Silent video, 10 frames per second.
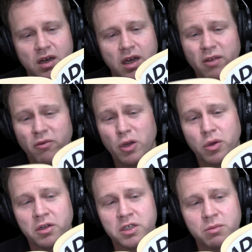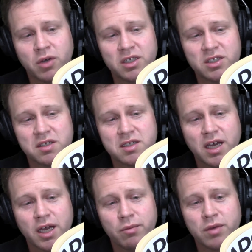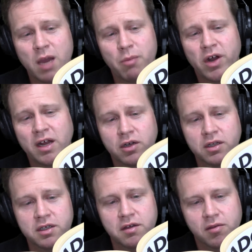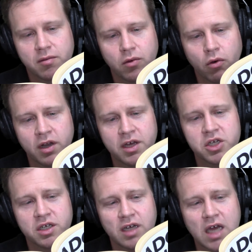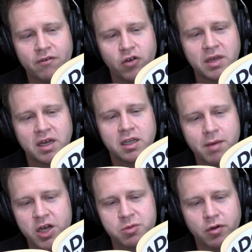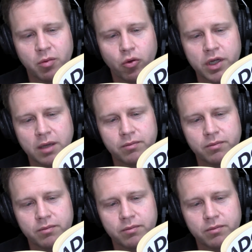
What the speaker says: In the real world, you might just say, "Hey, Brad, look at this." Or, "Alicia, have you updated the management report yet?"